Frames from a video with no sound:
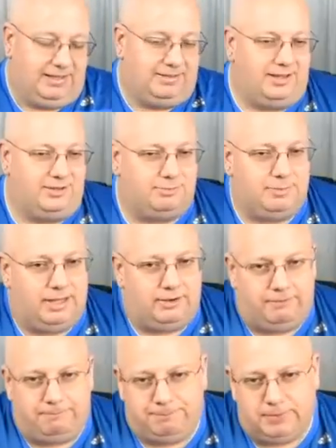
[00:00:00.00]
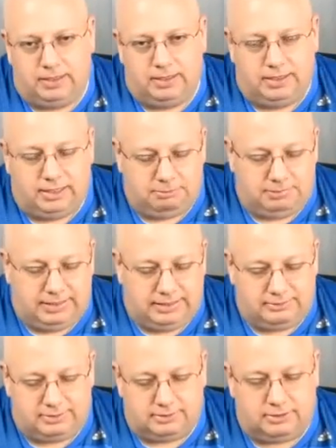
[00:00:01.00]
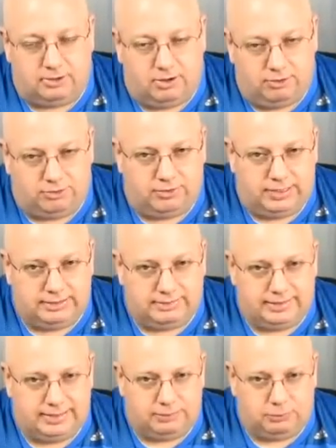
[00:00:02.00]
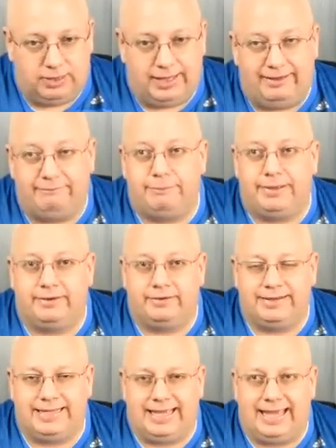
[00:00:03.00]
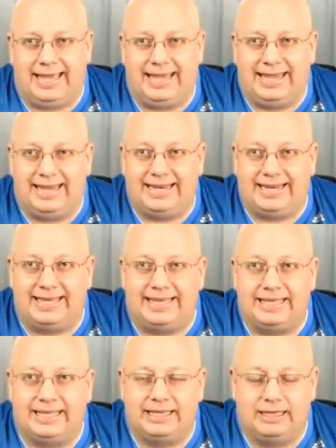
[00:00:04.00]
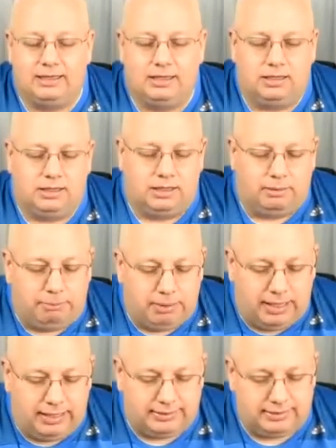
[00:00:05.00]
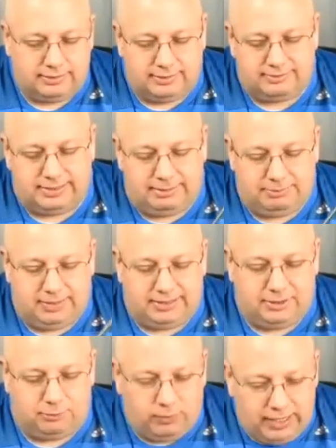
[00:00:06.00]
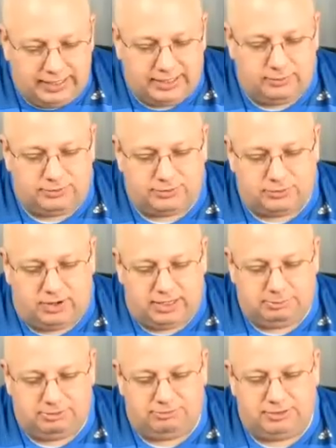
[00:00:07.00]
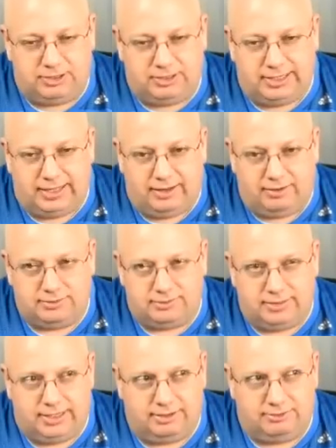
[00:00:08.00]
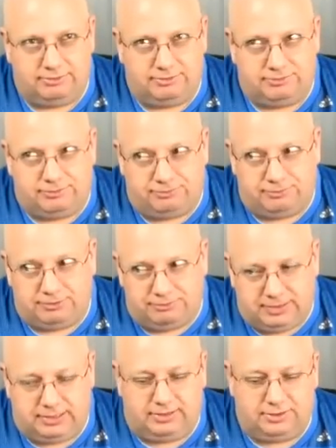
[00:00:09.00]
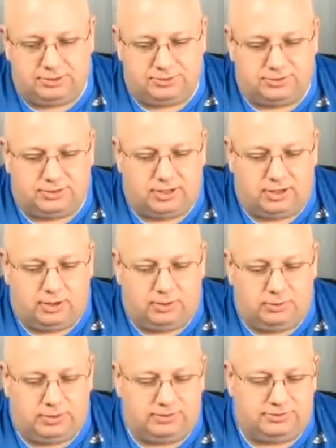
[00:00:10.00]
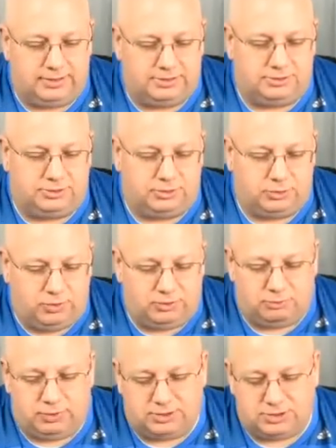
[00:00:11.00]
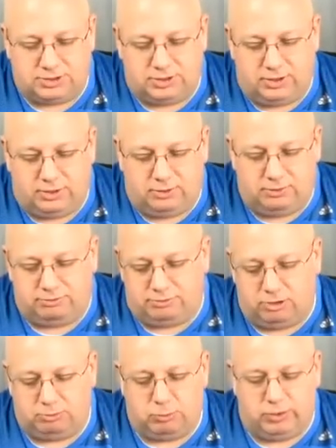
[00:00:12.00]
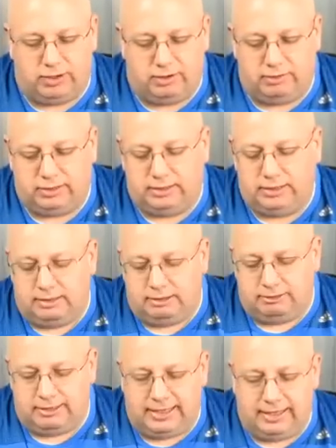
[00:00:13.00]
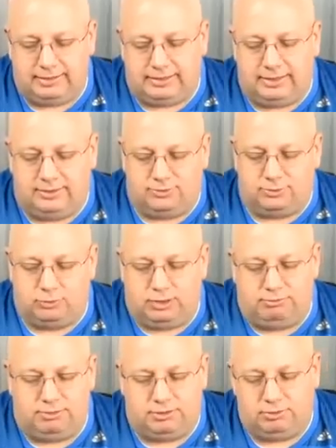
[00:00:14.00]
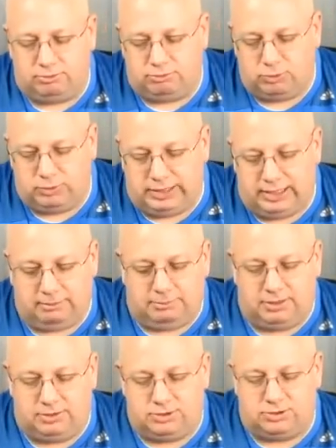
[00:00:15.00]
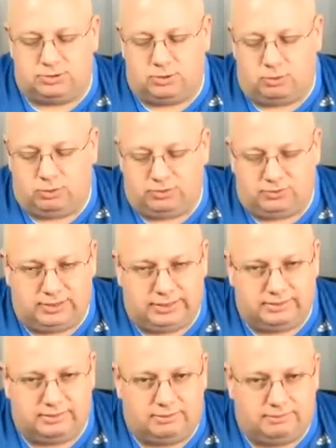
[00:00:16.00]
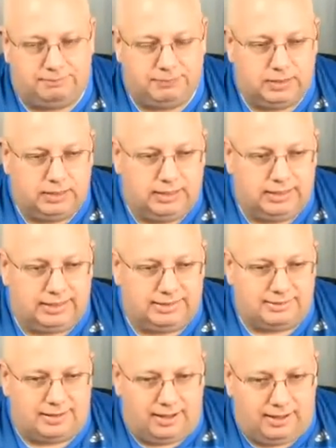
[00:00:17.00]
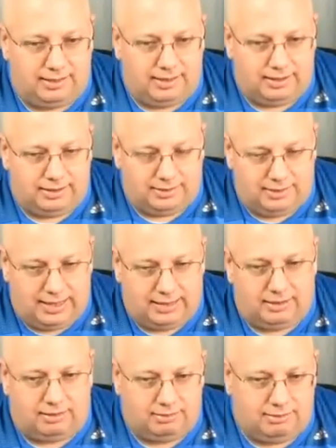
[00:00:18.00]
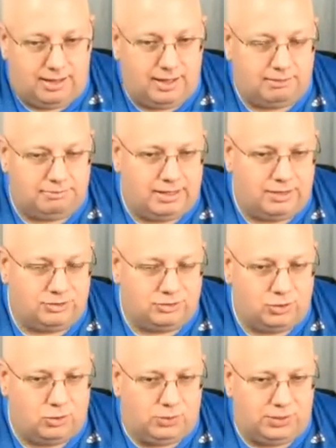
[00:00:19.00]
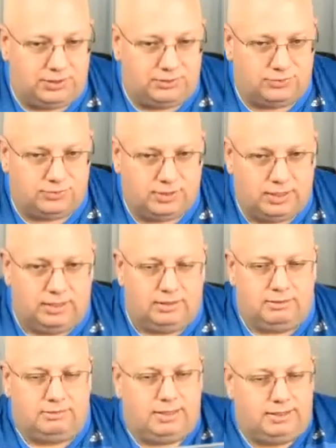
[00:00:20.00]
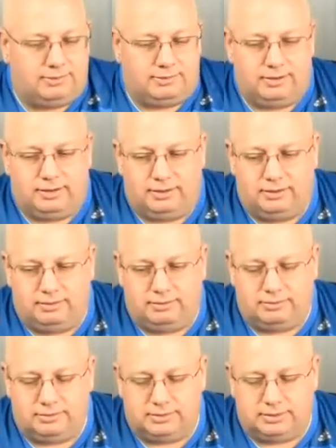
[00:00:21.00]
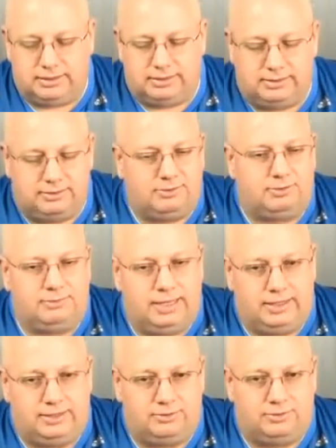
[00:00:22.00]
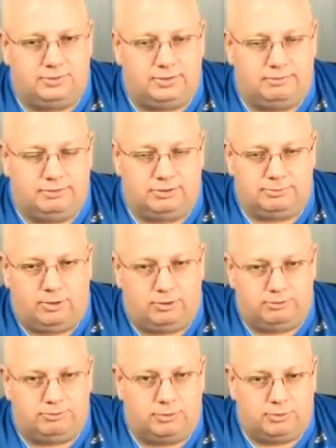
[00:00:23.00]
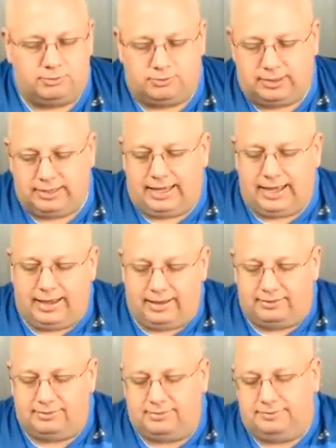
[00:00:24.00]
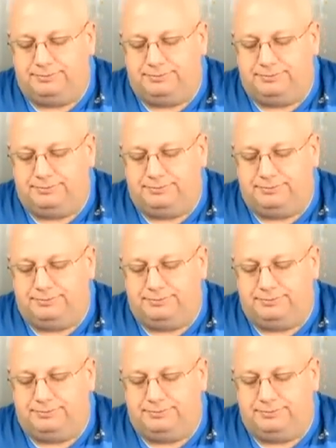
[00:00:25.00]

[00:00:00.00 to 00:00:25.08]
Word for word: it does matter. It means that the larger antenna will have better gain. But the same thing that radio astronomy figured out like 50 years ago is signal to noise ratio firmware that is driven through an image or signal can dial out a lot, a lot of that noise that uh, the disadvantage of the smaller photo site has.